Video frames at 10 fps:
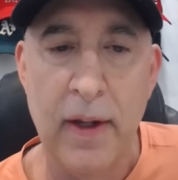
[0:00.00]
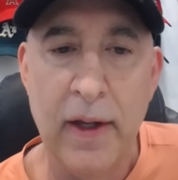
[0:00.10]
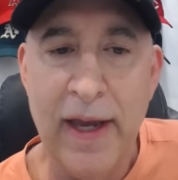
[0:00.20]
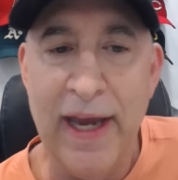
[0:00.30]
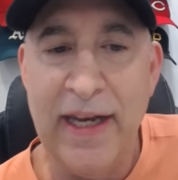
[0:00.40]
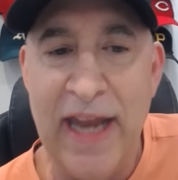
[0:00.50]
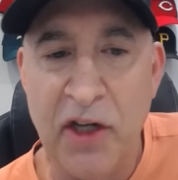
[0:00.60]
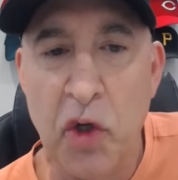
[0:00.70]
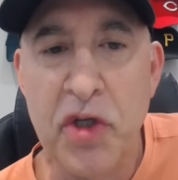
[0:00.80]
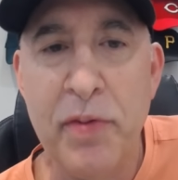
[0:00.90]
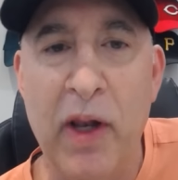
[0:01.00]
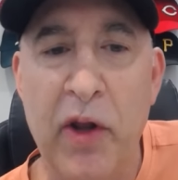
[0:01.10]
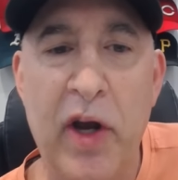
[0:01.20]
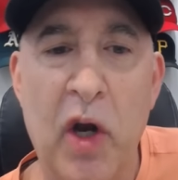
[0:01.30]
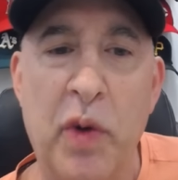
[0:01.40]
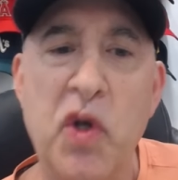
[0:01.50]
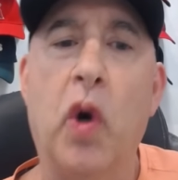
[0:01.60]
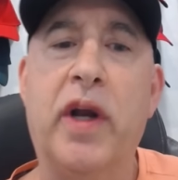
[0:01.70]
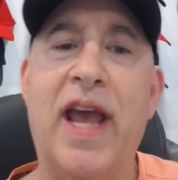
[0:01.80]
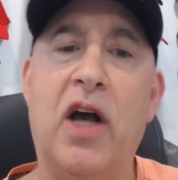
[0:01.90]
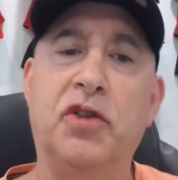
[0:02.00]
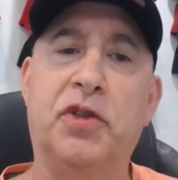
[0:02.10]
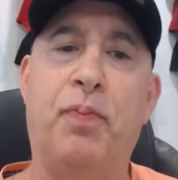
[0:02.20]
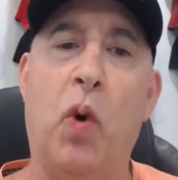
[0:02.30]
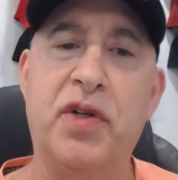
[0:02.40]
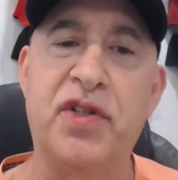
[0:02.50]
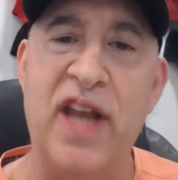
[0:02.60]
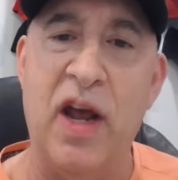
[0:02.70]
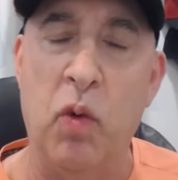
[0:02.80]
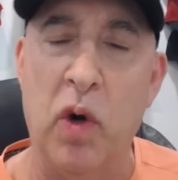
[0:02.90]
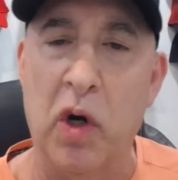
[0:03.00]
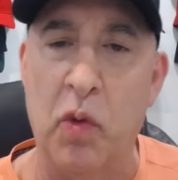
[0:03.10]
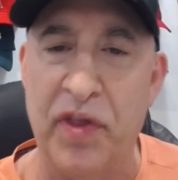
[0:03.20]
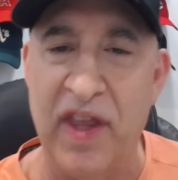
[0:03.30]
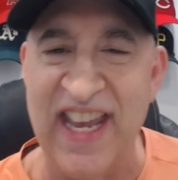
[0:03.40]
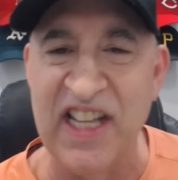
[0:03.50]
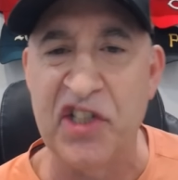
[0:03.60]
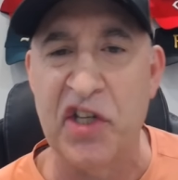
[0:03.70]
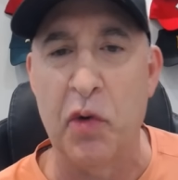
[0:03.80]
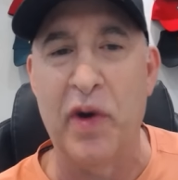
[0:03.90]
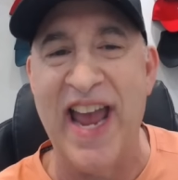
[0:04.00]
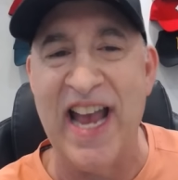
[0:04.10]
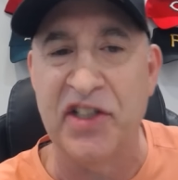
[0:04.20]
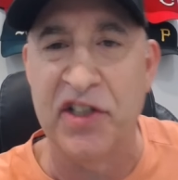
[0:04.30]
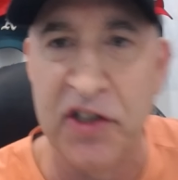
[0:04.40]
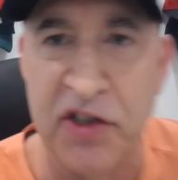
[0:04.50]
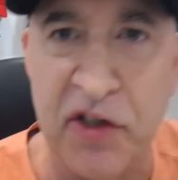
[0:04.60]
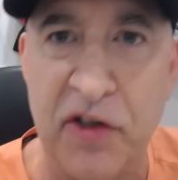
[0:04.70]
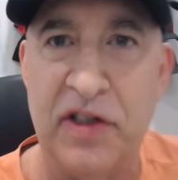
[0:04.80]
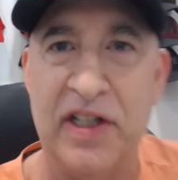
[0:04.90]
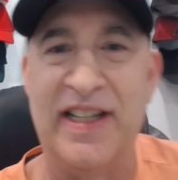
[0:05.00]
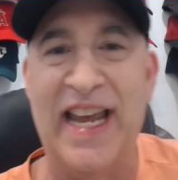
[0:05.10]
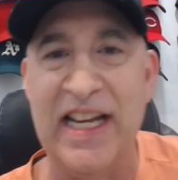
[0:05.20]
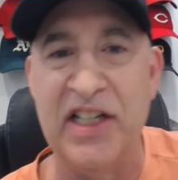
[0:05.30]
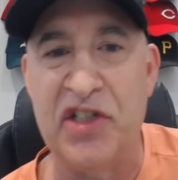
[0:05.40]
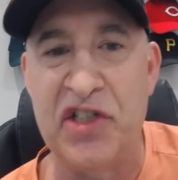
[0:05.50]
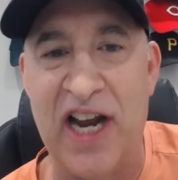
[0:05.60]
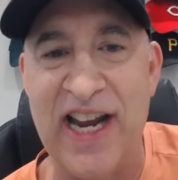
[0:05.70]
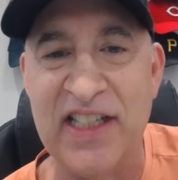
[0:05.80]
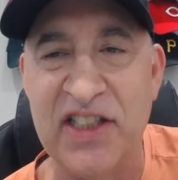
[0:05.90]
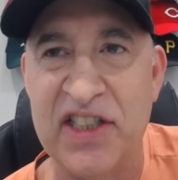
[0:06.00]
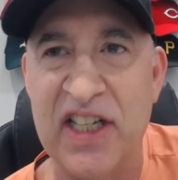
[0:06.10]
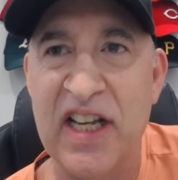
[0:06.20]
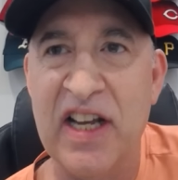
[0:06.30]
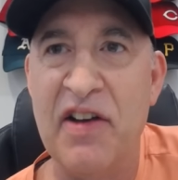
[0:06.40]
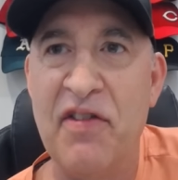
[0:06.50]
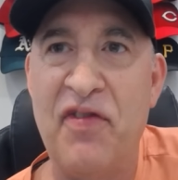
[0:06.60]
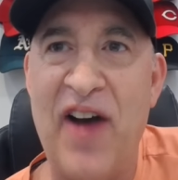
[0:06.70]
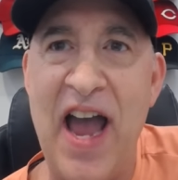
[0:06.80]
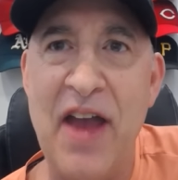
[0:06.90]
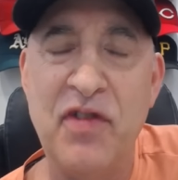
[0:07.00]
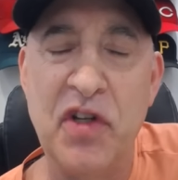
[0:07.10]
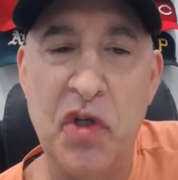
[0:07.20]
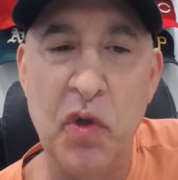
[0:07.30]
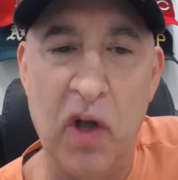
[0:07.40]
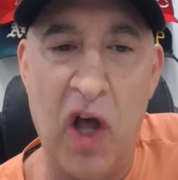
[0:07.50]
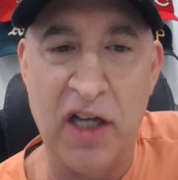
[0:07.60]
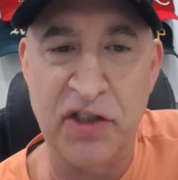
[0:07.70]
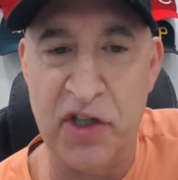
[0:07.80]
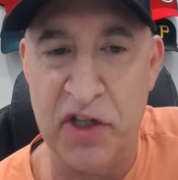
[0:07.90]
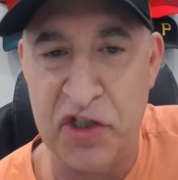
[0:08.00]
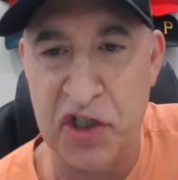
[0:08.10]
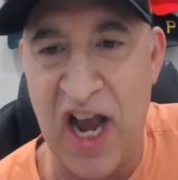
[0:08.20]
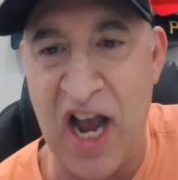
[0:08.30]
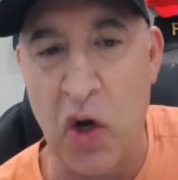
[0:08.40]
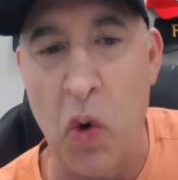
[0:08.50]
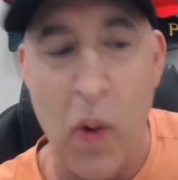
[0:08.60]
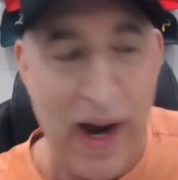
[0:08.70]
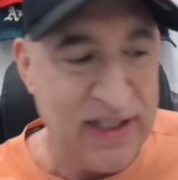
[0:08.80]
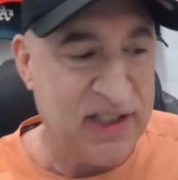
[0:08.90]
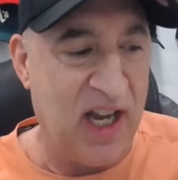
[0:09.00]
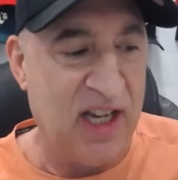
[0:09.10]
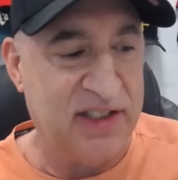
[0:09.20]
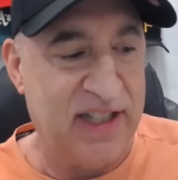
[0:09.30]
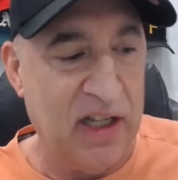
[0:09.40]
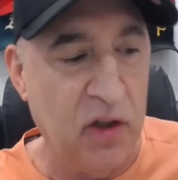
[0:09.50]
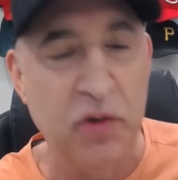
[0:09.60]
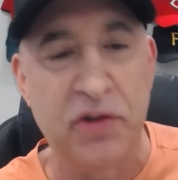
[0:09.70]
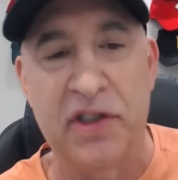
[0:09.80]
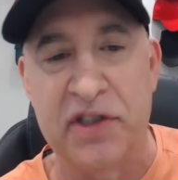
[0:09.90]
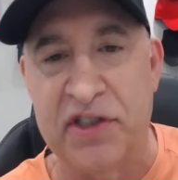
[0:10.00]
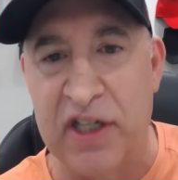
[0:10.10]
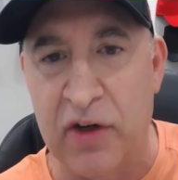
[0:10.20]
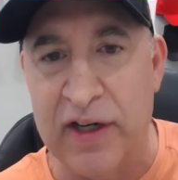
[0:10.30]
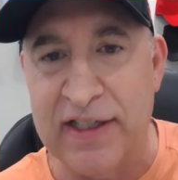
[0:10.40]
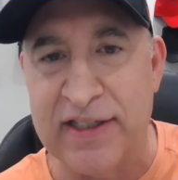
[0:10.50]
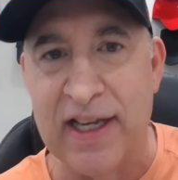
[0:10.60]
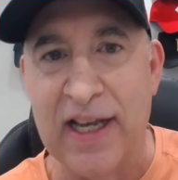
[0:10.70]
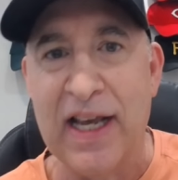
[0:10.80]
Hey, Dan, Coach Emilio here with NorCal Sports Network with an instant reaction to today's Giants 5-2 loss to the Chicago White Sox. They lose the series